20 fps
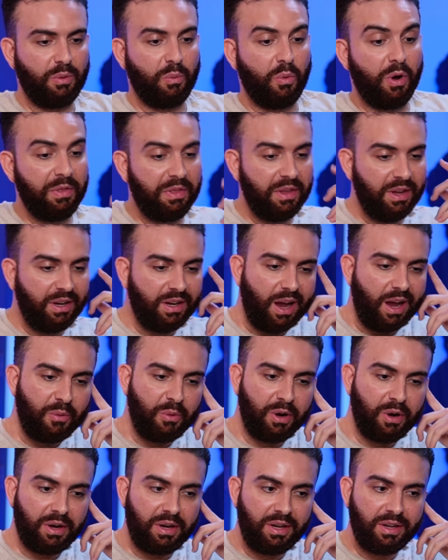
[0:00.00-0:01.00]
One thing I
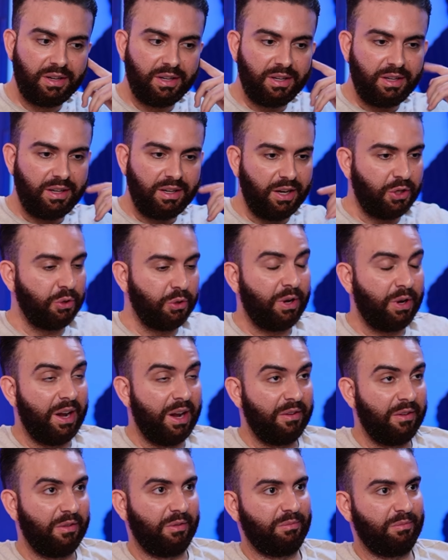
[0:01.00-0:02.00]
would issue
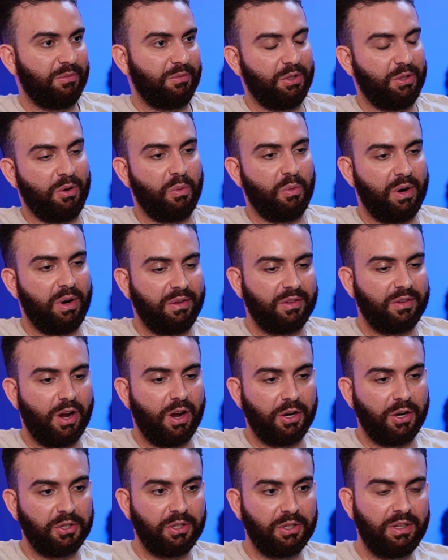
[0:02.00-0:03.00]
kind of a word of
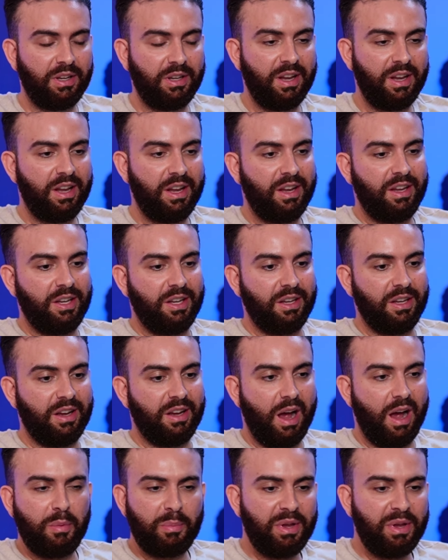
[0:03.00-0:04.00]
caution.
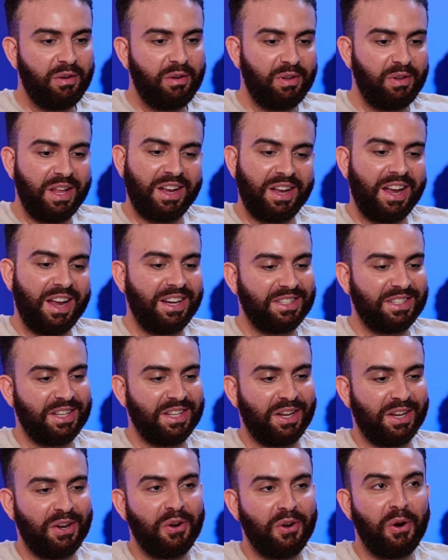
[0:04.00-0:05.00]
I'm a bit of a
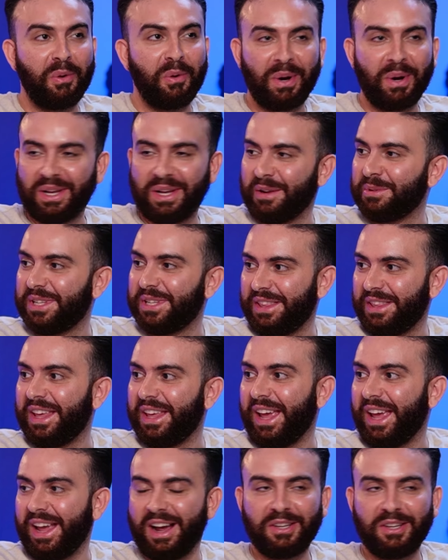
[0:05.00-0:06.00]
nerd when it comes to
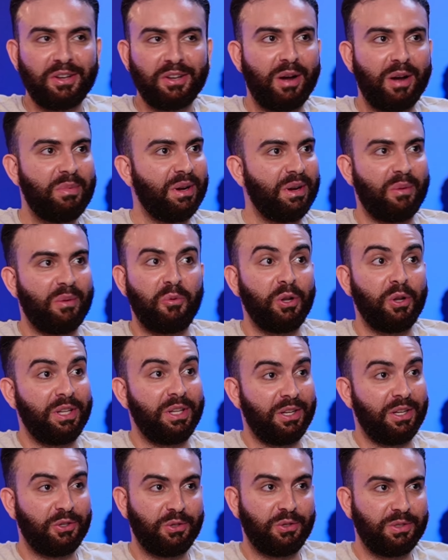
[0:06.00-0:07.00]
the AI topic. I'm
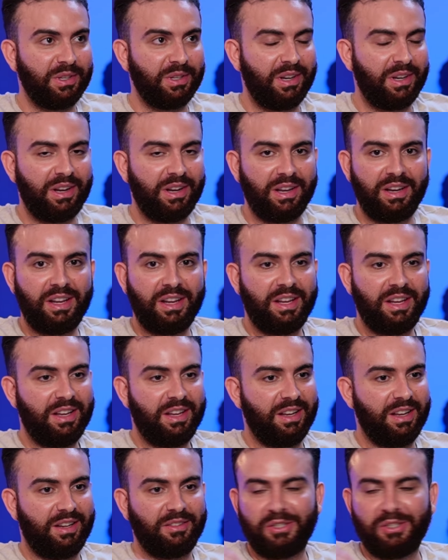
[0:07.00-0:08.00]
really interested in it.
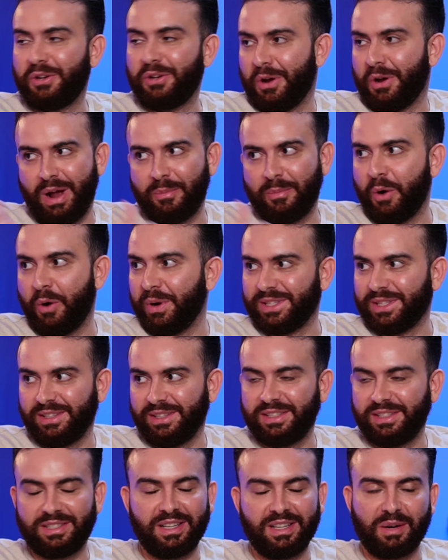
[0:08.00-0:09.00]
I'm always
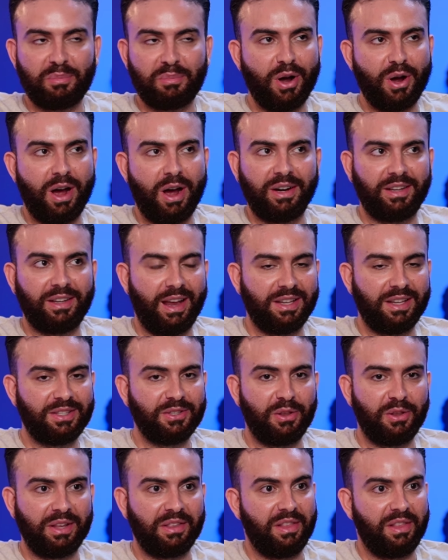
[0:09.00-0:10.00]
listening to podcasts
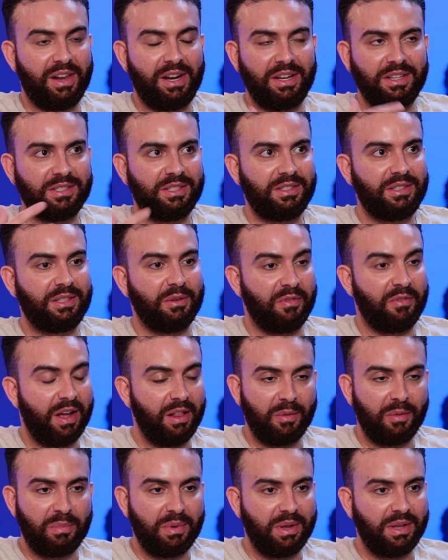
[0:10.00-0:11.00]
on like the latest
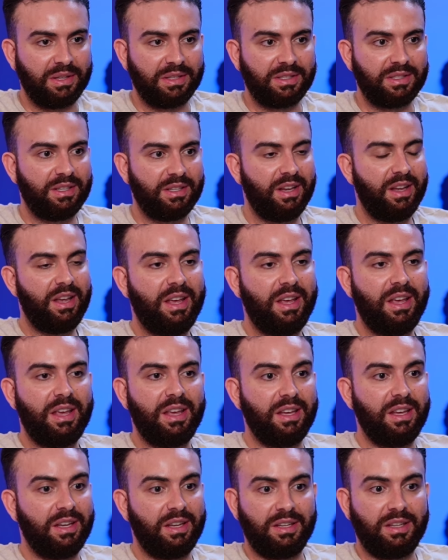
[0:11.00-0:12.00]
developments
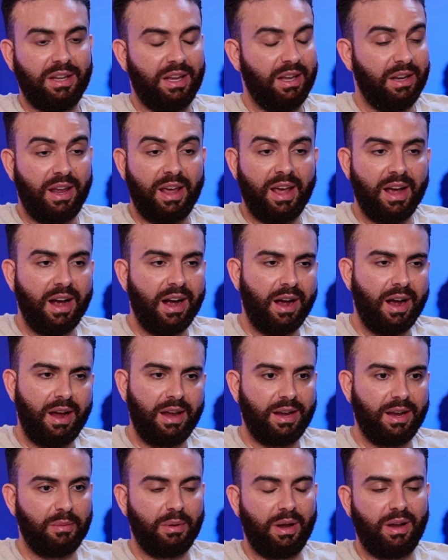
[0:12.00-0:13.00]
in
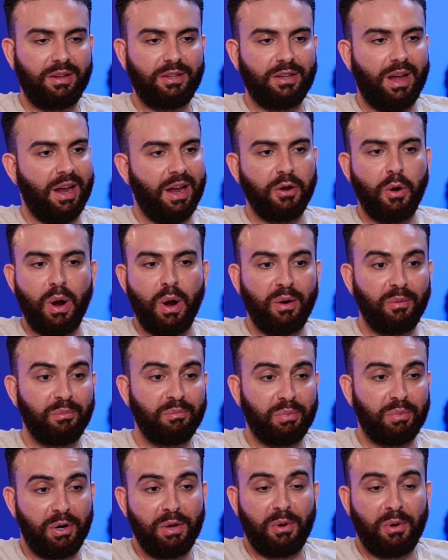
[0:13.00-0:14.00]
AI. I know
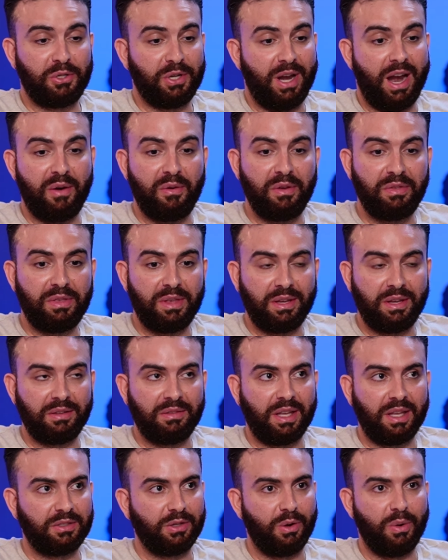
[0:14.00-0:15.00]
pretty much everything
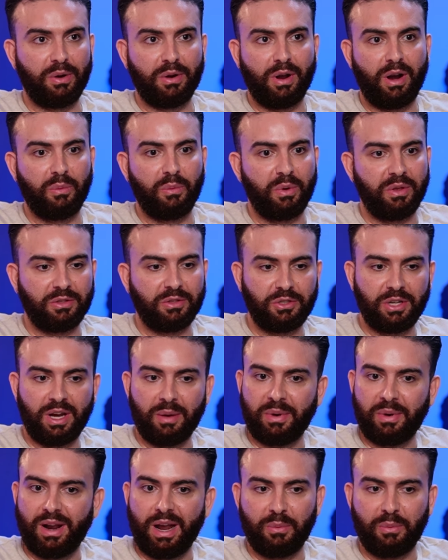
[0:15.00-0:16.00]
that's going on with
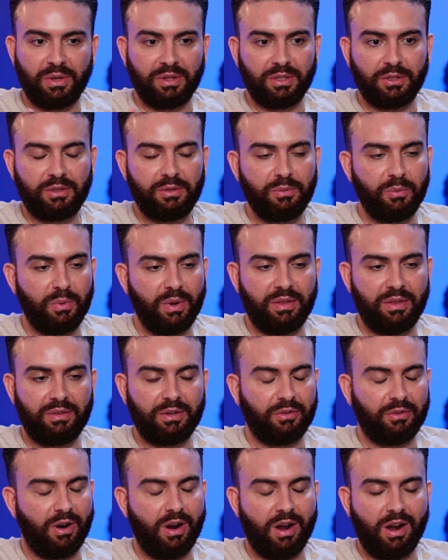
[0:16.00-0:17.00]
Gemini, with
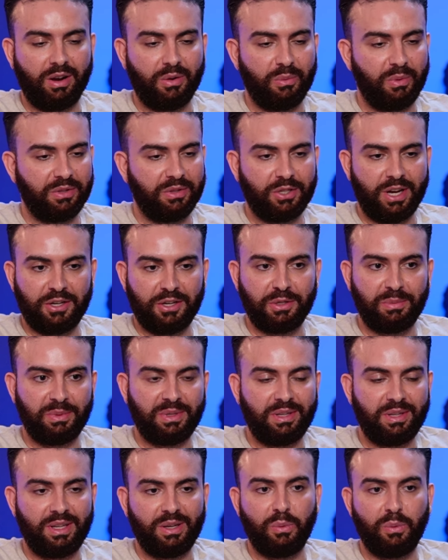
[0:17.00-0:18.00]
Grok, with
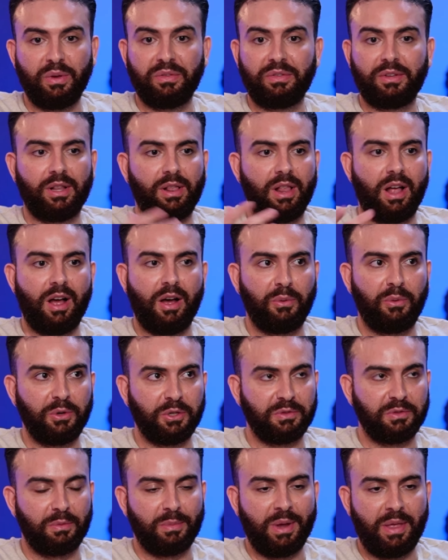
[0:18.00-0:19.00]
ChatGPT, with Cloud, which
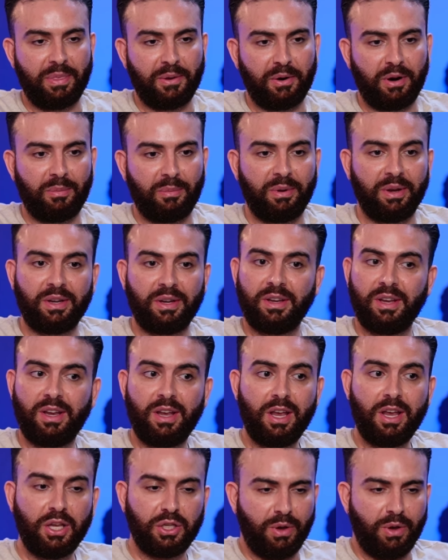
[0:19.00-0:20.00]
is from Anthropic.
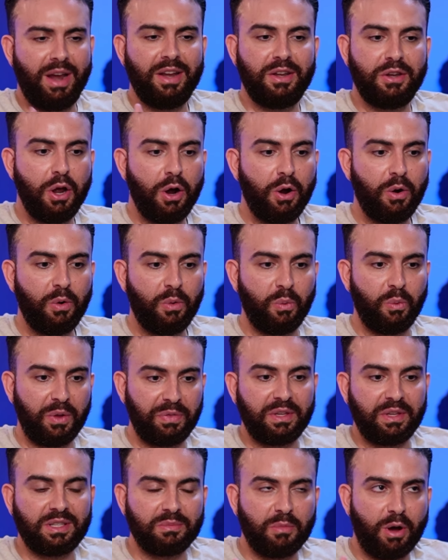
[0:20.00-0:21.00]
So I know what
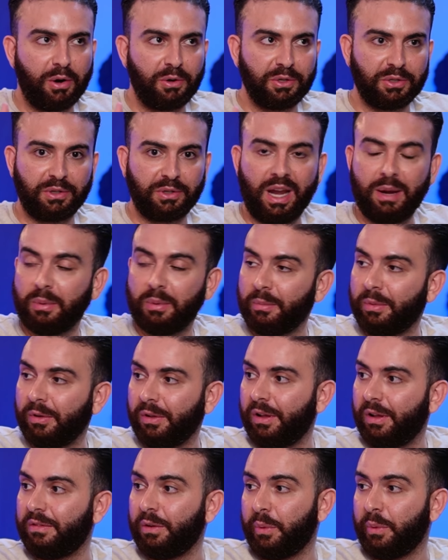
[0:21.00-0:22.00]
these models are
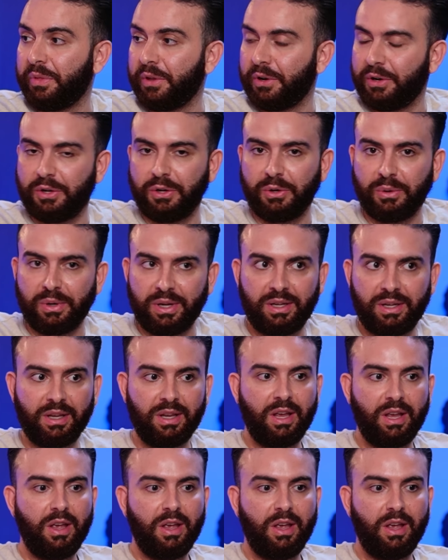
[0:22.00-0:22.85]
capable of and what they're doing.